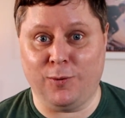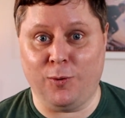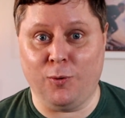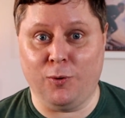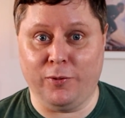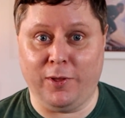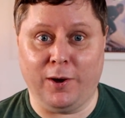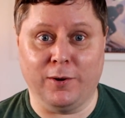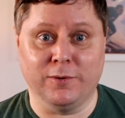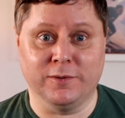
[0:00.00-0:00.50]

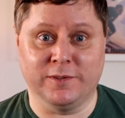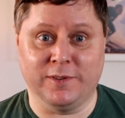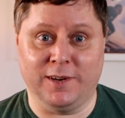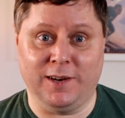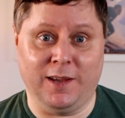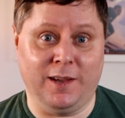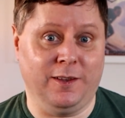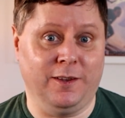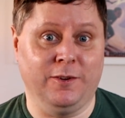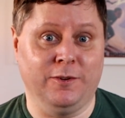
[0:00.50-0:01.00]
or those that
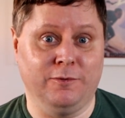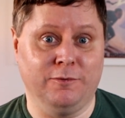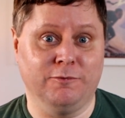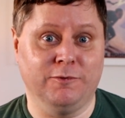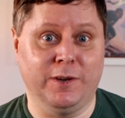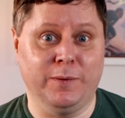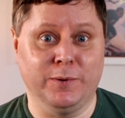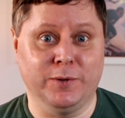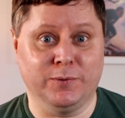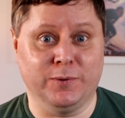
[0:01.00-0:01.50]
let you
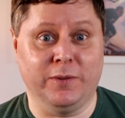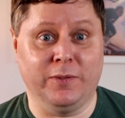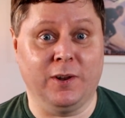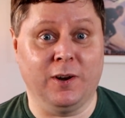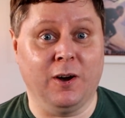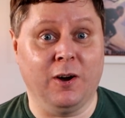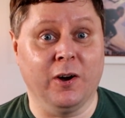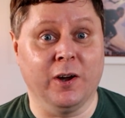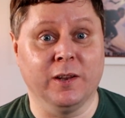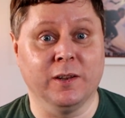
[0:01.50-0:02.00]
read between the
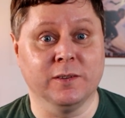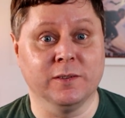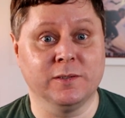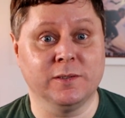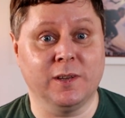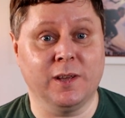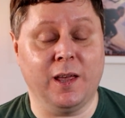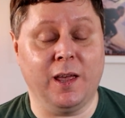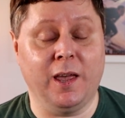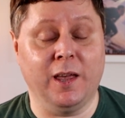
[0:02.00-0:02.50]
lines,